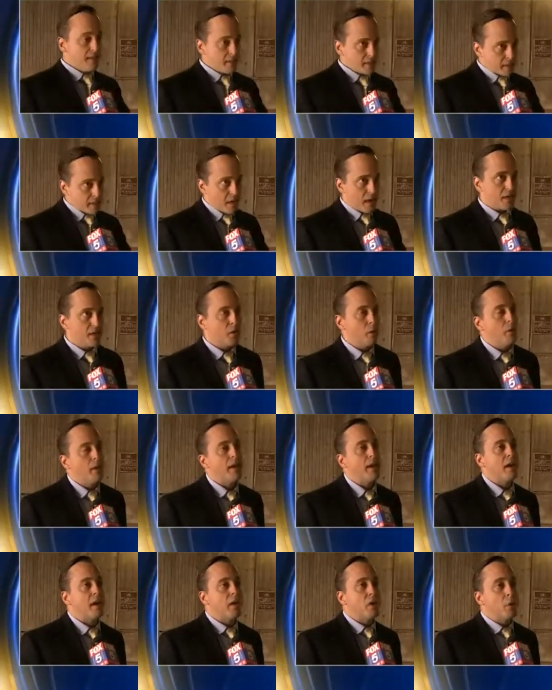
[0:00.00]
Discussion will
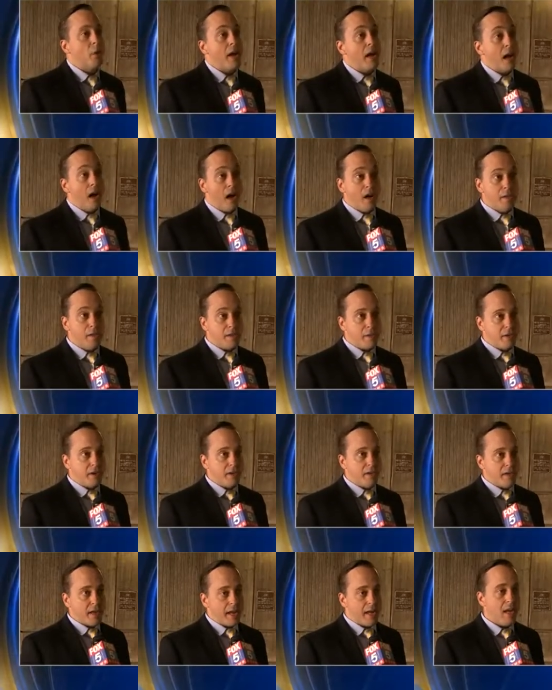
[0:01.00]
get underway on
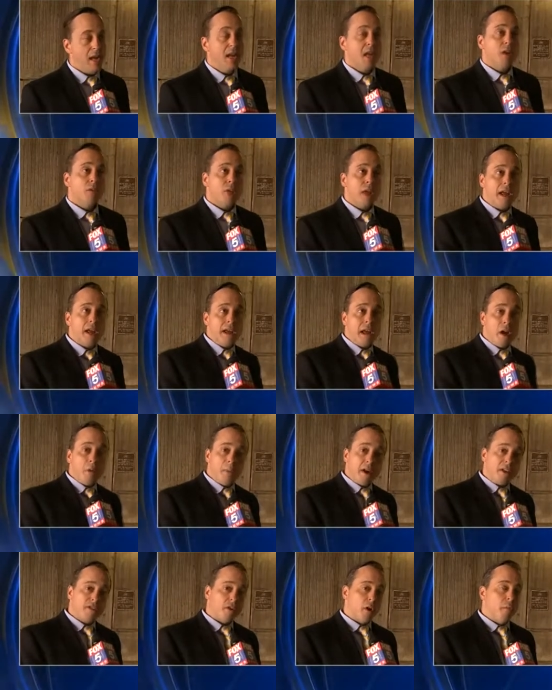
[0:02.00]
Thursday. Right now,
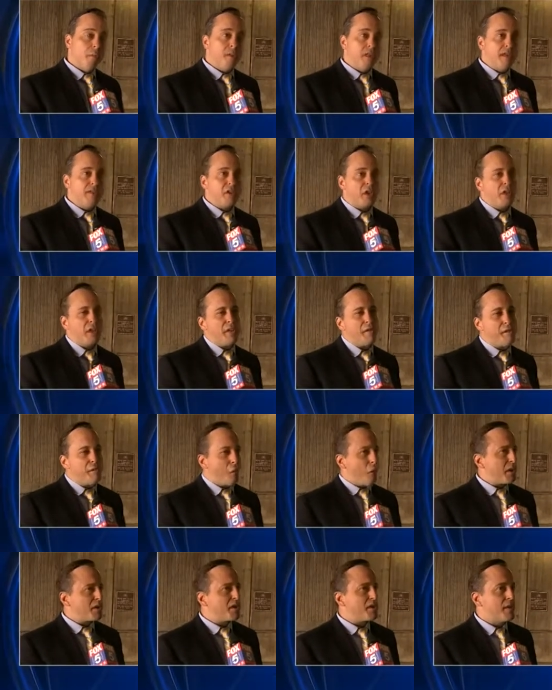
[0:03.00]
Metro believes only
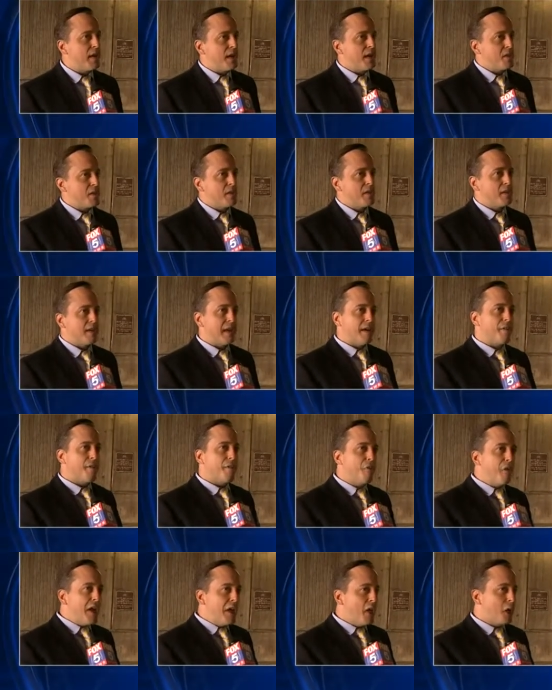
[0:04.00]
4 stations have
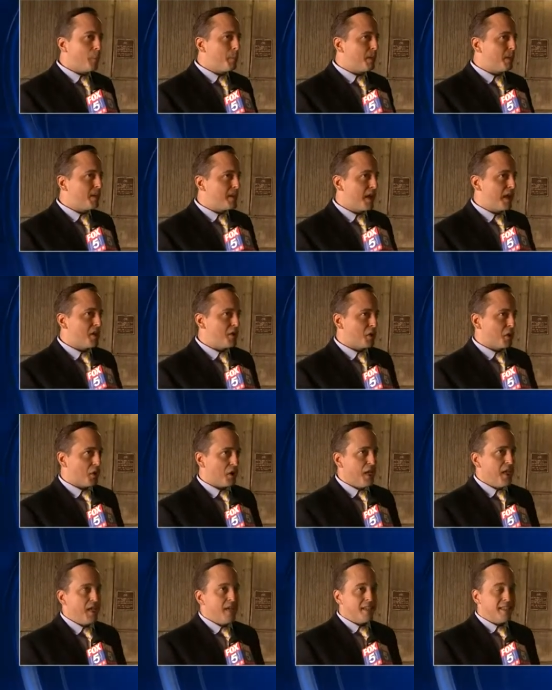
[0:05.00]
real potential
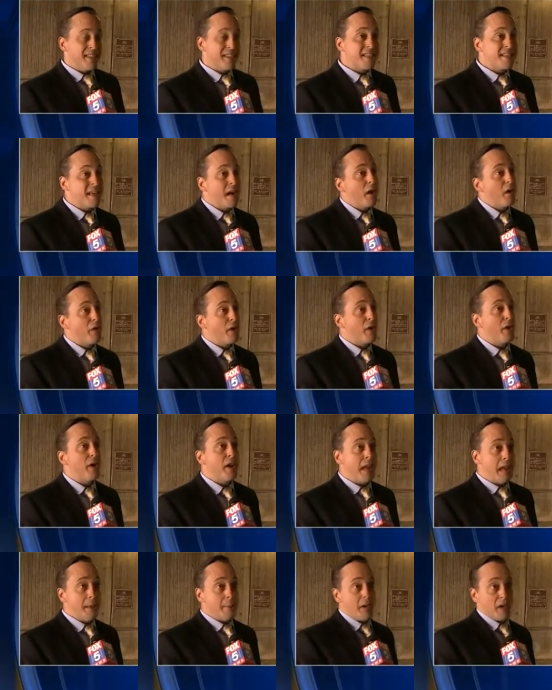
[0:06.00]
to sell their
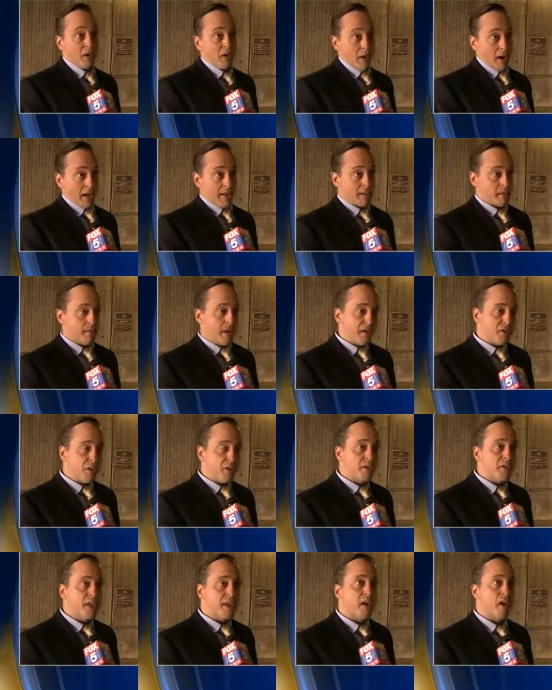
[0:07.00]
naming rights.
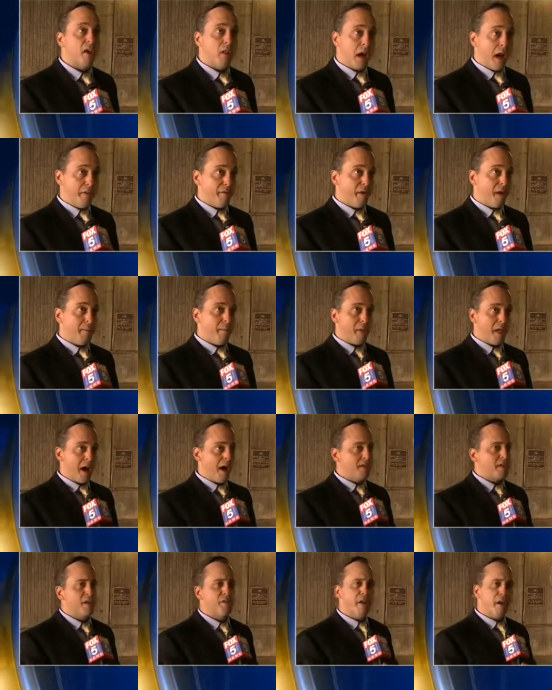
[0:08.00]
Metro Center, L'Enfant
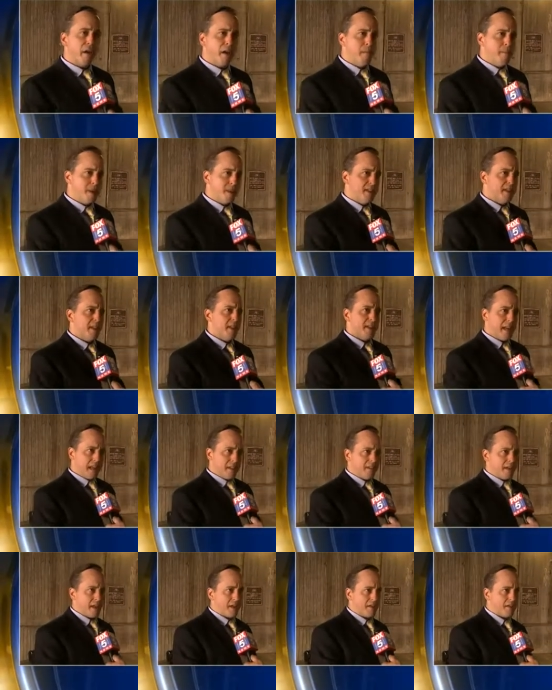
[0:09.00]
Plaza, very busy
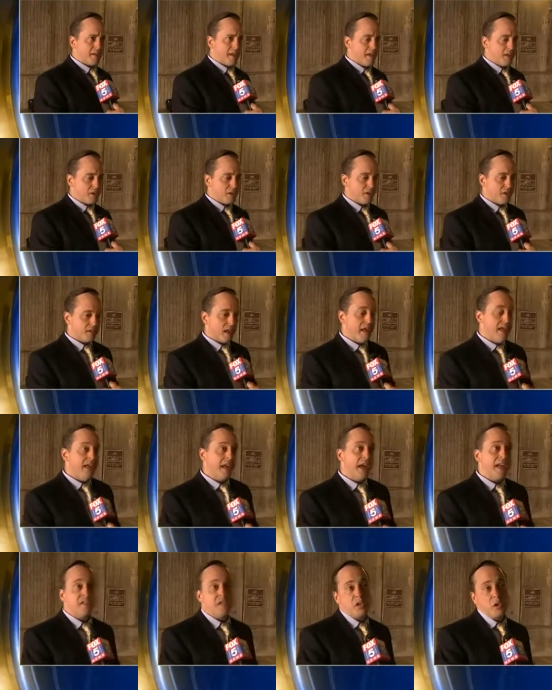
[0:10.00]
downtown stations,
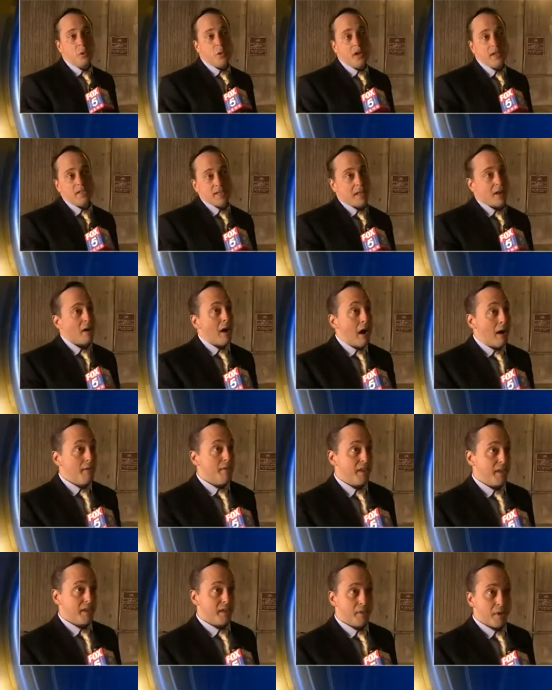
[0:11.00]
and 2 ones that are
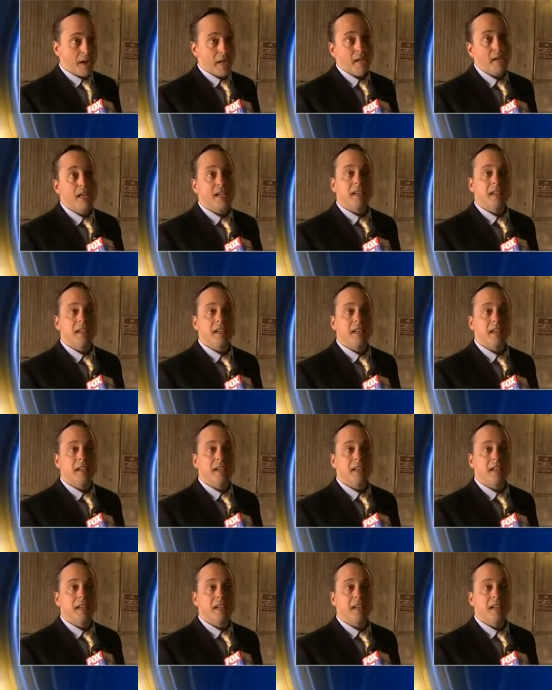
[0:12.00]
obvious, right?